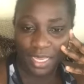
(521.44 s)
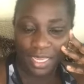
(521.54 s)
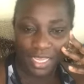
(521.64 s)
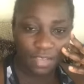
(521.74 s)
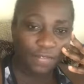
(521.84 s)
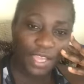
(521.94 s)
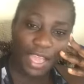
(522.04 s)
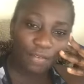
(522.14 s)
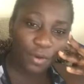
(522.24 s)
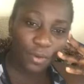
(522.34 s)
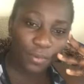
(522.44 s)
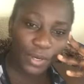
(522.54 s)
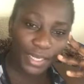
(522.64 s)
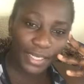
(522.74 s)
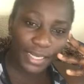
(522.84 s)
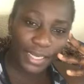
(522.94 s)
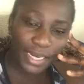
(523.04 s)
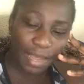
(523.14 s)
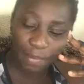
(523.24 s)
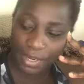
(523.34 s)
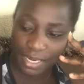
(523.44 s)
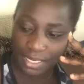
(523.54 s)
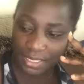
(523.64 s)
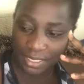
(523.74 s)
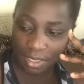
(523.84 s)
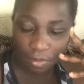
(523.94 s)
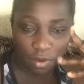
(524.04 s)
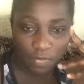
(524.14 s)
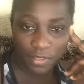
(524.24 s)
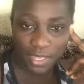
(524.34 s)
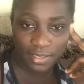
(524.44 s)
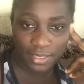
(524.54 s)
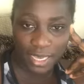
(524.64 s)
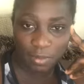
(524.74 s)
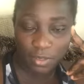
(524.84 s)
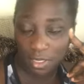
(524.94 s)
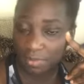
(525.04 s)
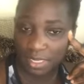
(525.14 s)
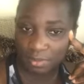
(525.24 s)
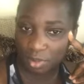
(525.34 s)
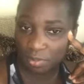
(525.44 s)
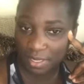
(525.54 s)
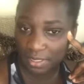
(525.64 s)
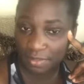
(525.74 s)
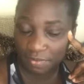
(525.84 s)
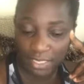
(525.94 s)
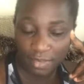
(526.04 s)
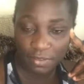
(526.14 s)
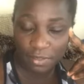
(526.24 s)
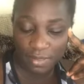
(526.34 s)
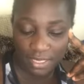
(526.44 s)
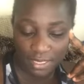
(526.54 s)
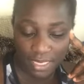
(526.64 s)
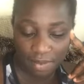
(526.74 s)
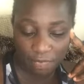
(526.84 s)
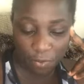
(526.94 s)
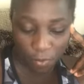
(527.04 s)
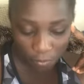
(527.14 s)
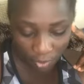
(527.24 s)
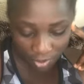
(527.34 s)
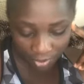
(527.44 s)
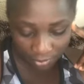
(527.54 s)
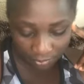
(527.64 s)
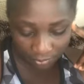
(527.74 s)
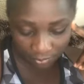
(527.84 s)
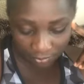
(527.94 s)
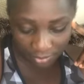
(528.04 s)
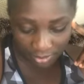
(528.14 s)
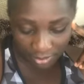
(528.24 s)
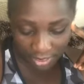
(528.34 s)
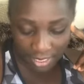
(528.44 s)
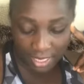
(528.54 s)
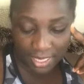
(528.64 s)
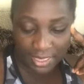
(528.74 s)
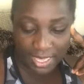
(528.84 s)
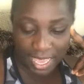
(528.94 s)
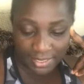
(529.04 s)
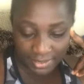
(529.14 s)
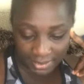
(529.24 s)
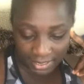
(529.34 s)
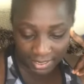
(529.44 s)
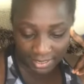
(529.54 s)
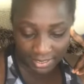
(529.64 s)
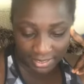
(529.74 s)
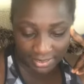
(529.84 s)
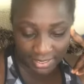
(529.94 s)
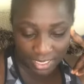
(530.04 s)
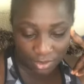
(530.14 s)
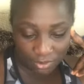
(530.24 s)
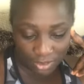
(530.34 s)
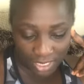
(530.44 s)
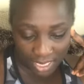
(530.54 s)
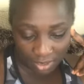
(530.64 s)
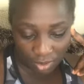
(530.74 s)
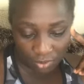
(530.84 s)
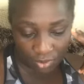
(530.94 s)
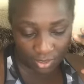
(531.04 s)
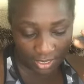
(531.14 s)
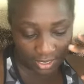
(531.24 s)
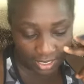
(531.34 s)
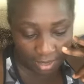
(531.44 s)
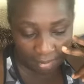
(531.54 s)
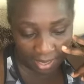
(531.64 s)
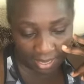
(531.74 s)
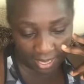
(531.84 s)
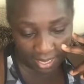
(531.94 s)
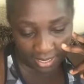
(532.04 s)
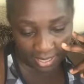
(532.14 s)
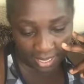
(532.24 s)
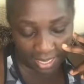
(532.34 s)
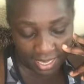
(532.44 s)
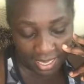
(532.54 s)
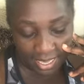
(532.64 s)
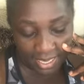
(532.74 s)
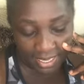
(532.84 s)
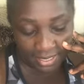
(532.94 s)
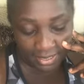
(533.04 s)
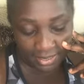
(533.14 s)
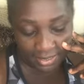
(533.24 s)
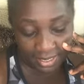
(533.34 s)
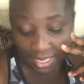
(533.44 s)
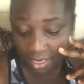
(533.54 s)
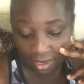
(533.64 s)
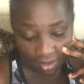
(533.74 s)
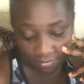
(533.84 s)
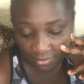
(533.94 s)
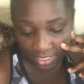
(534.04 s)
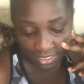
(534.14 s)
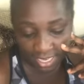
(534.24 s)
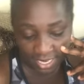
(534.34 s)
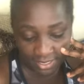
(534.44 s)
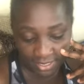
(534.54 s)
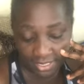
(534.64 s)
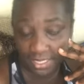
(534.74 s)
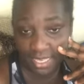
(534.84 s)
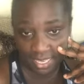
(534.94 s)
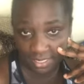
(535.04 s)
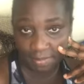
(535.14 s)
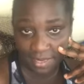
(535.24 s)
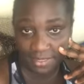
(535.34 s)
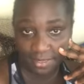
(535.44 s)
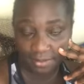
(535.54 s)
If they have homework, it can happen in some of the other time, or sometimes you might even give some of this time for homework. The idea is that you check. So you can see my kid, he loves the sciences. He is my son.